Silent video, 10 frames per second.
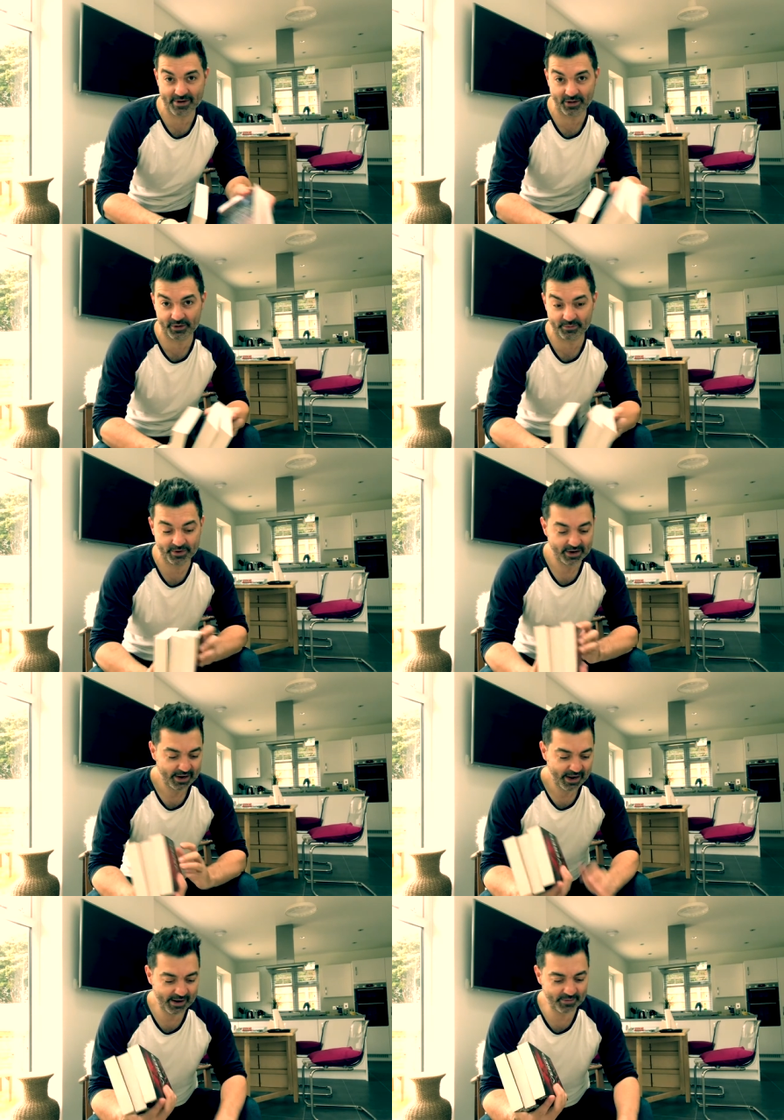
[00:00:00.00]
around them.
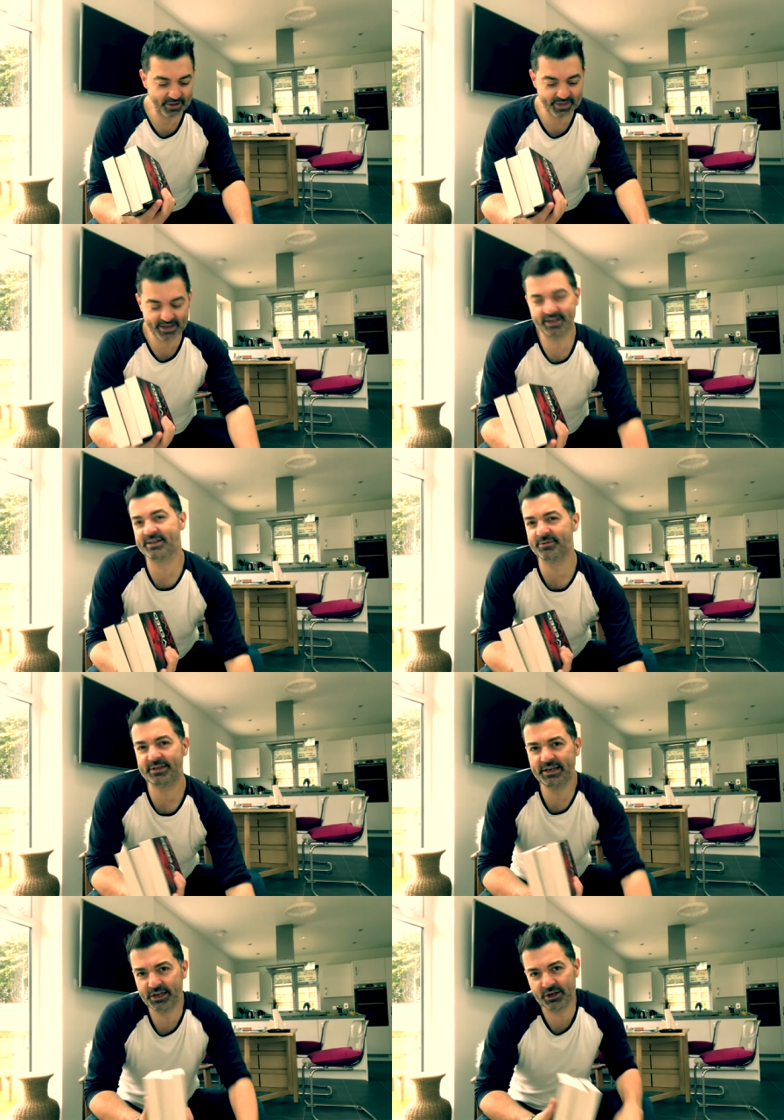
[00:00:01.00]
I think because I'm
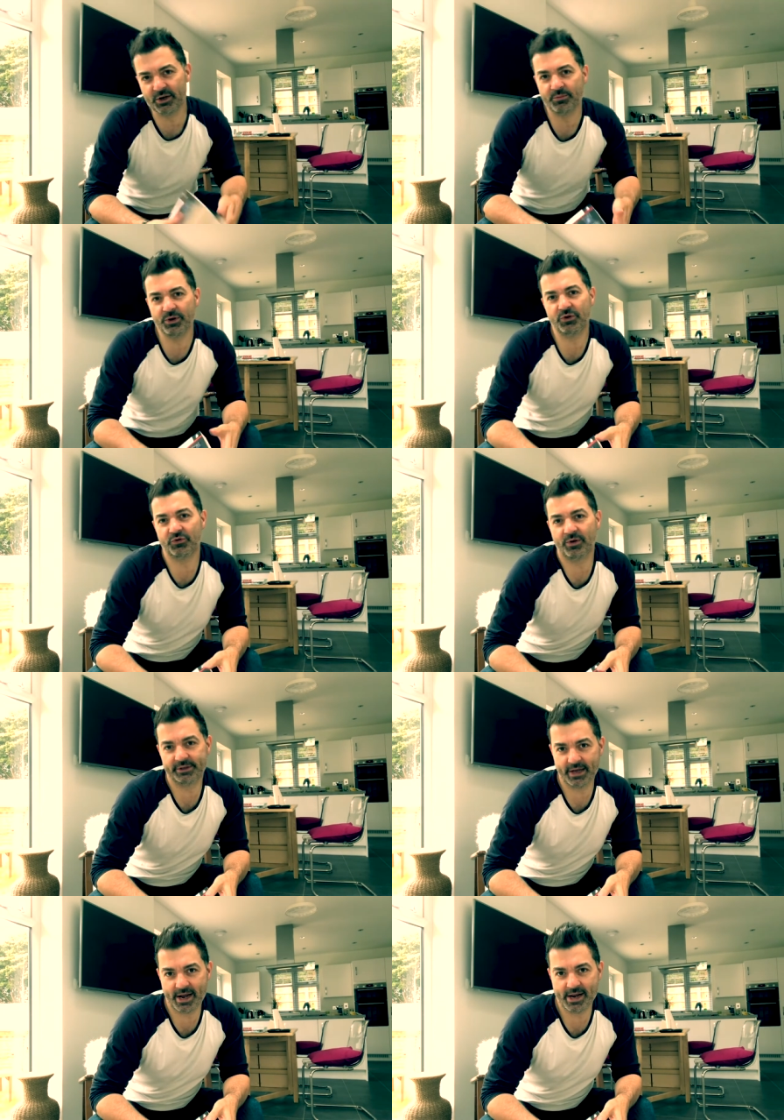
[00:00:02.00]
sitting at a computer all
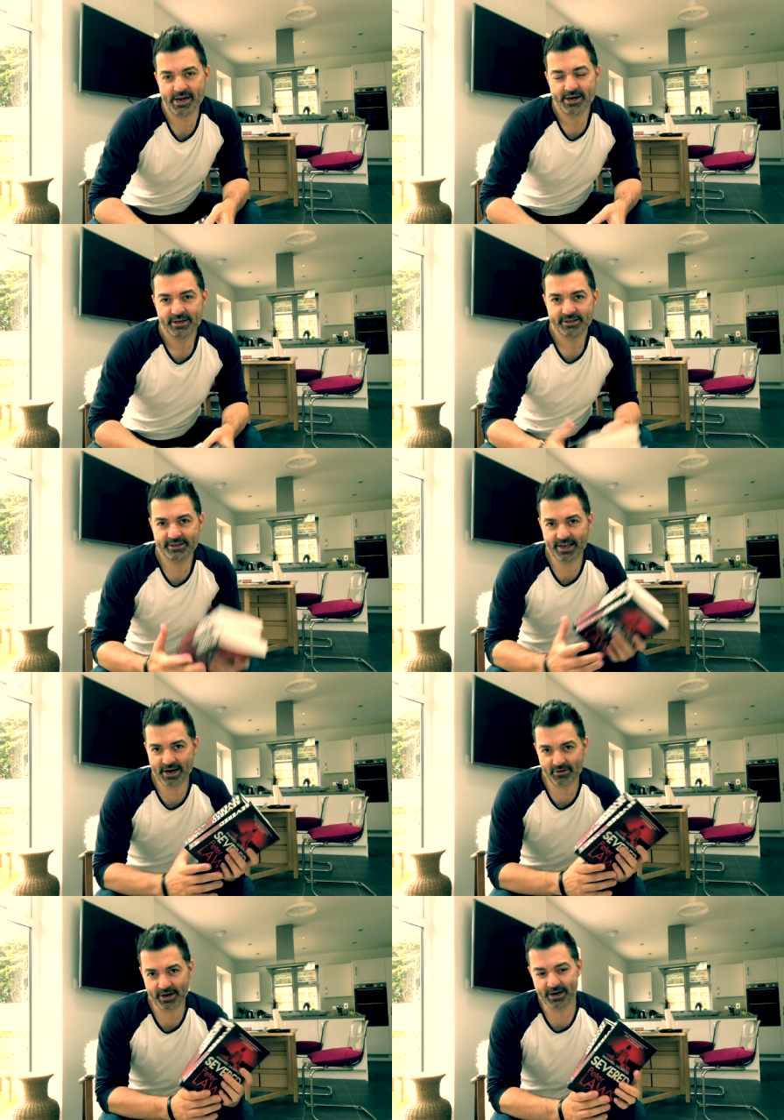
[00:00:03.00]
day,
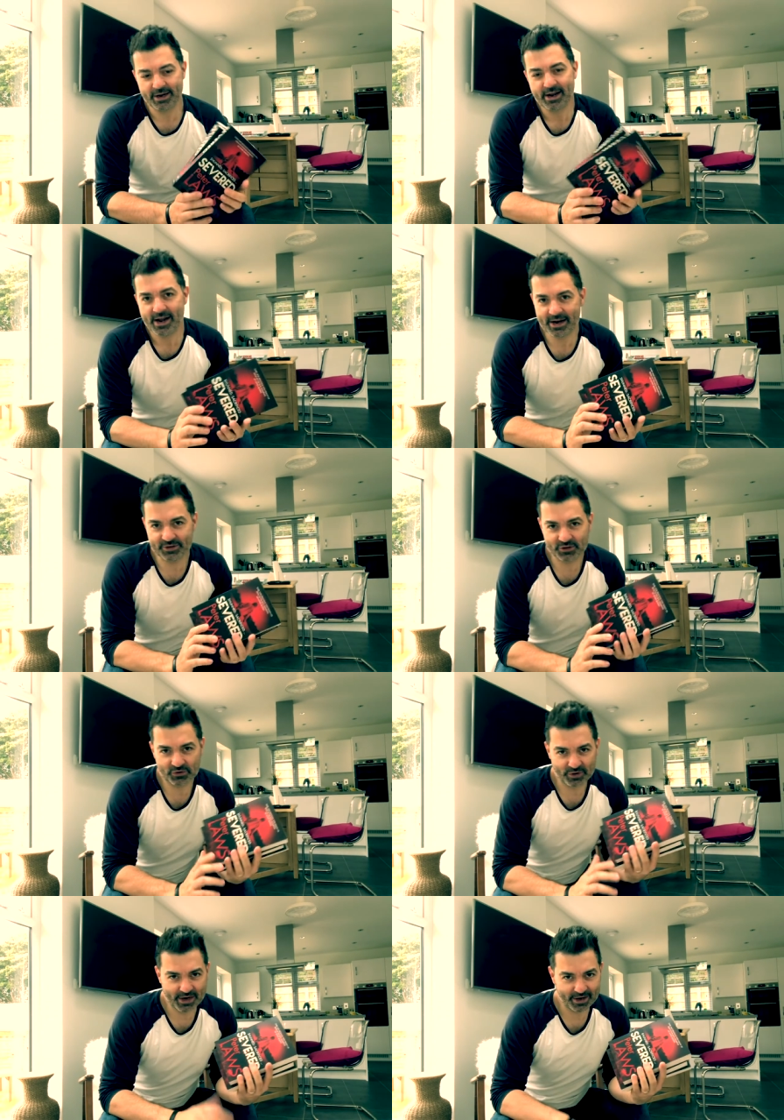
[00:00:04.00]
staring at a
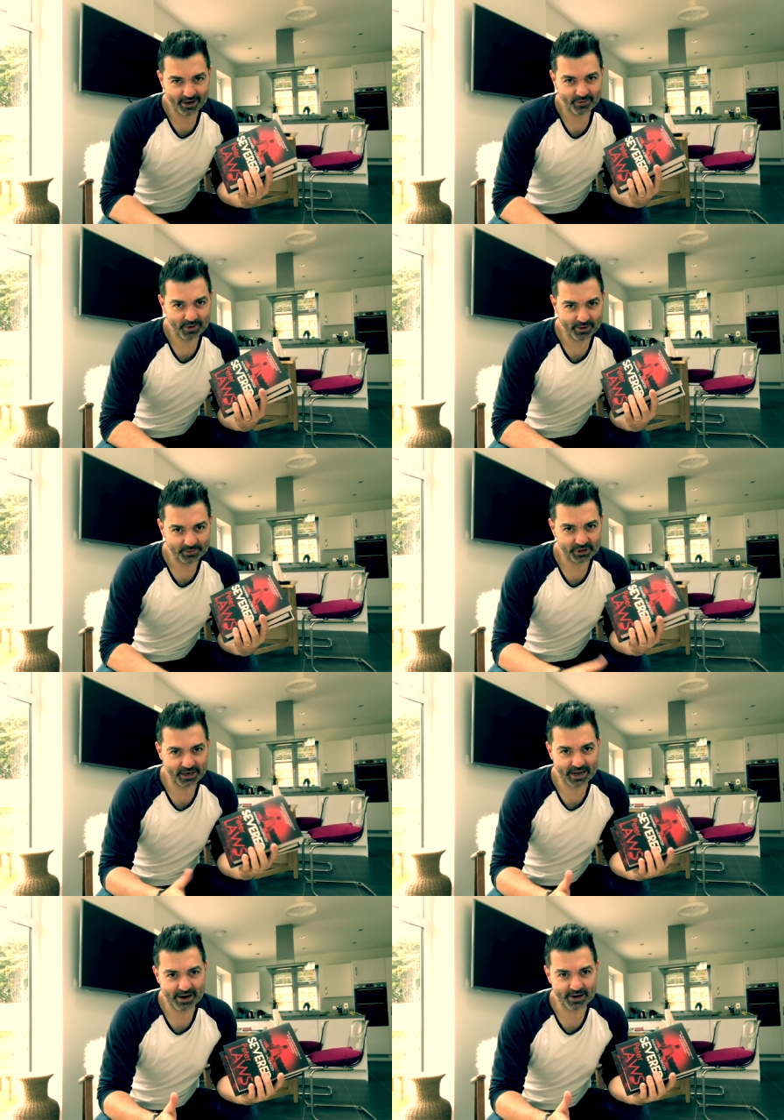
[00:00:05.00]
screen when I'm
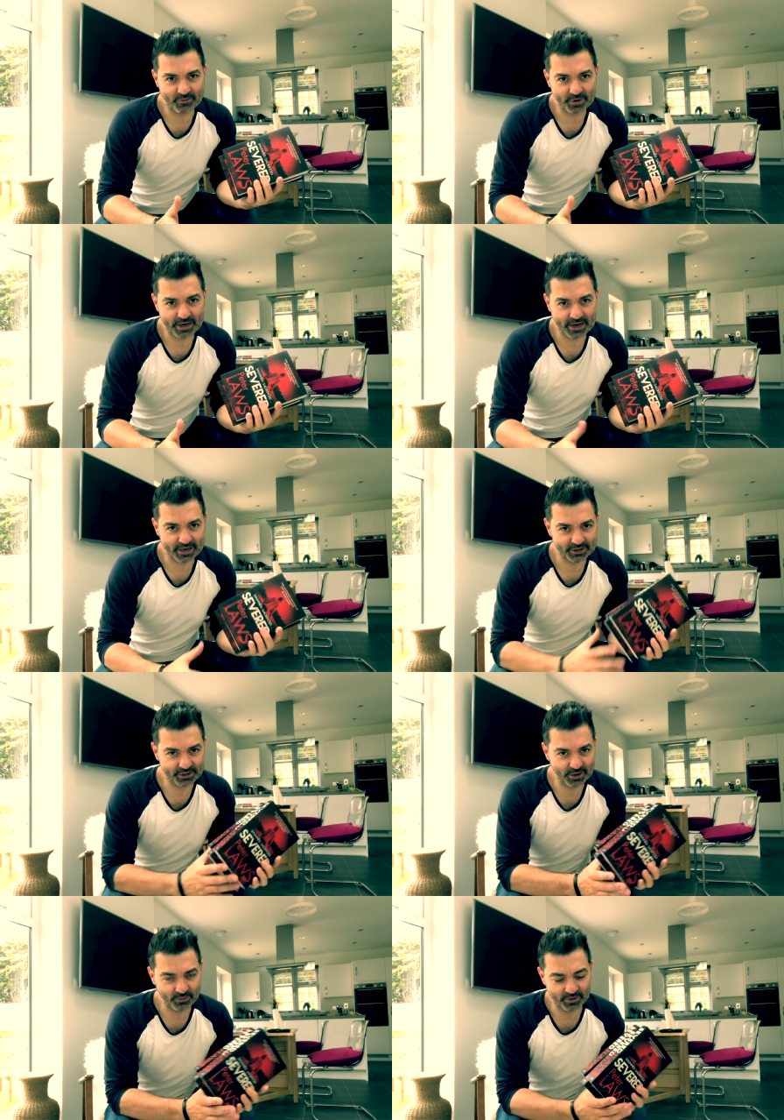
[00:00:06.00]
chilling out and I'm reading, I just
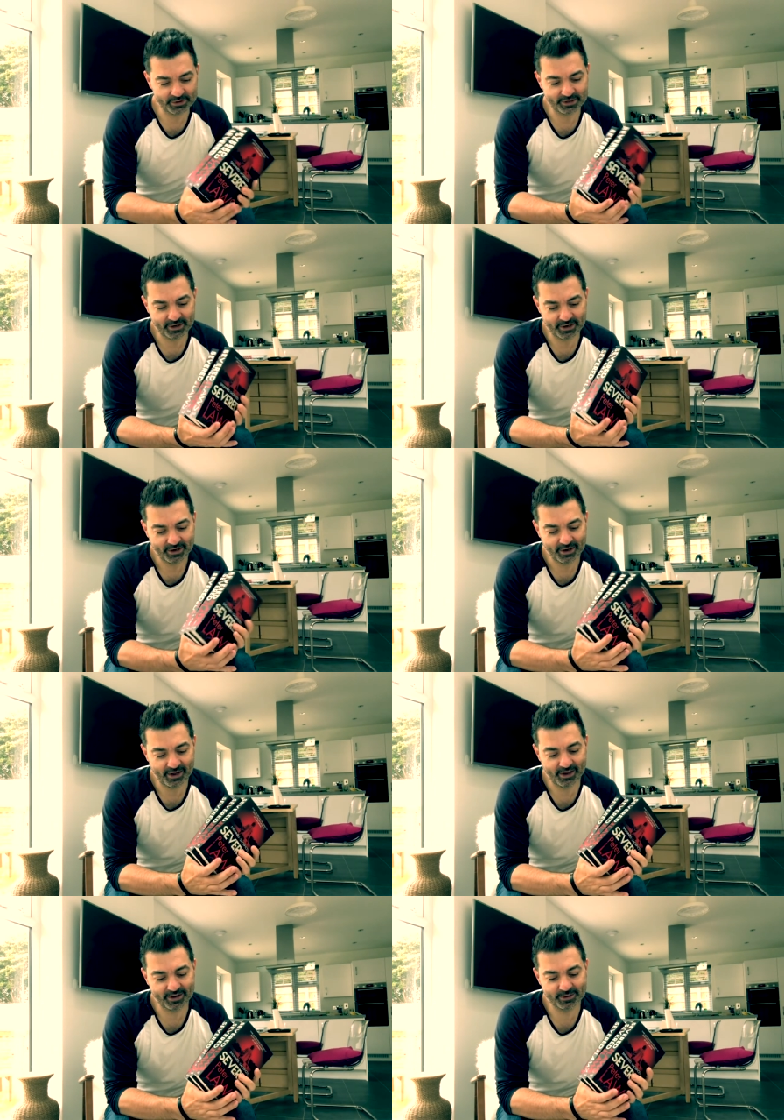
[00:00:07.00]
don't want to
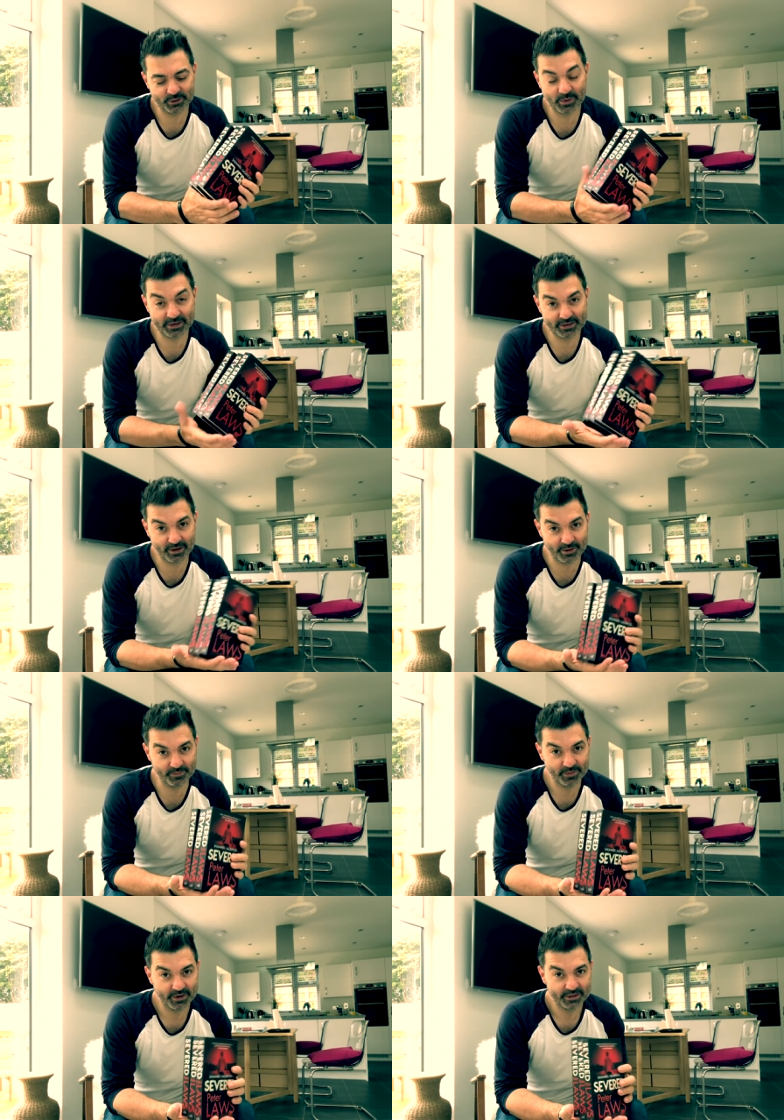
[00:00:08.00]
spend time
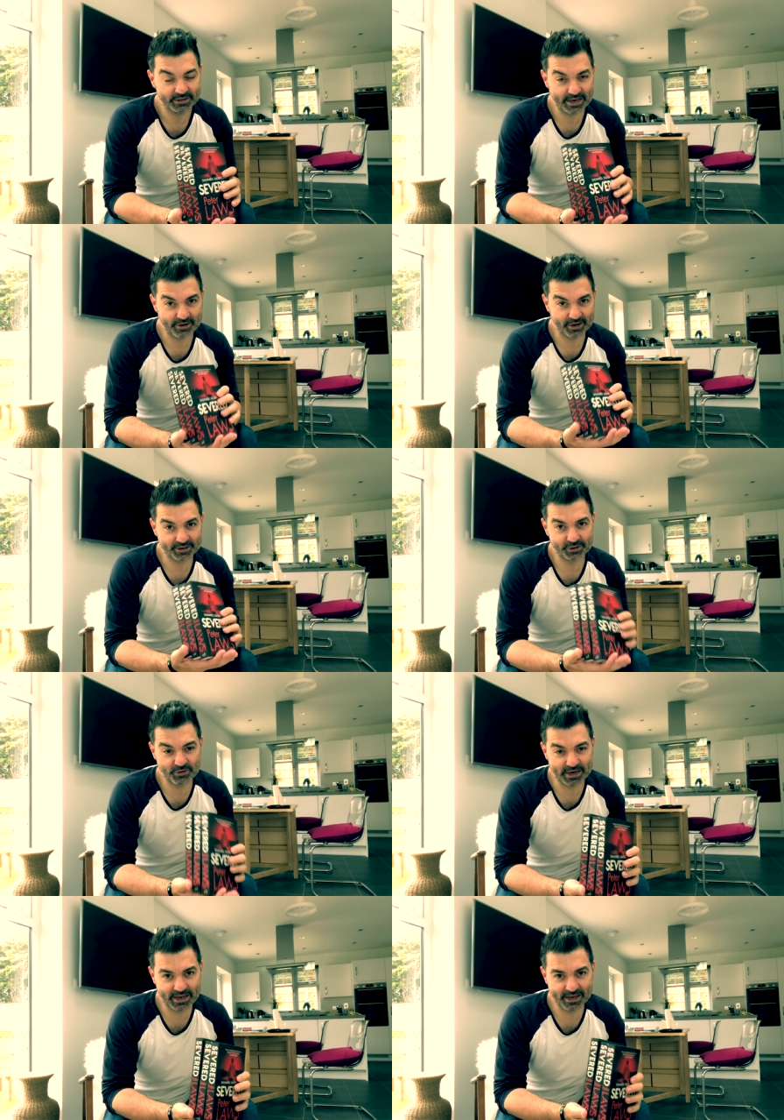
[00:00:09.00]
staring at a
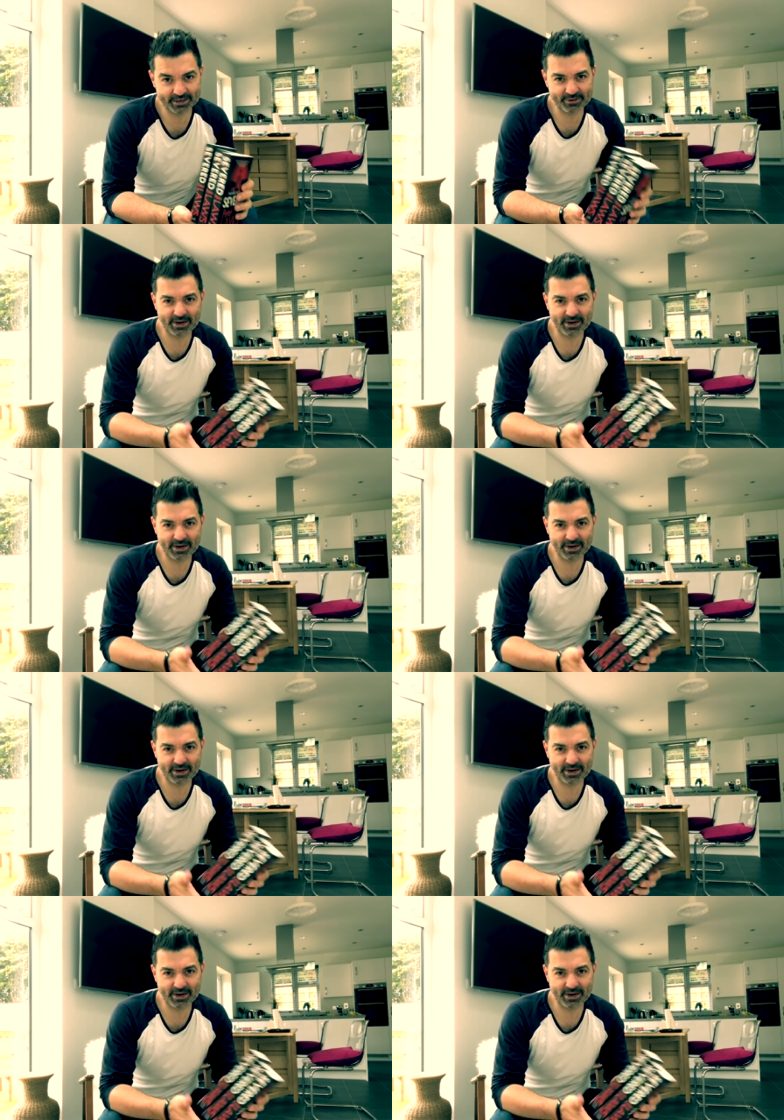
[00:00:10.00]
screen again. So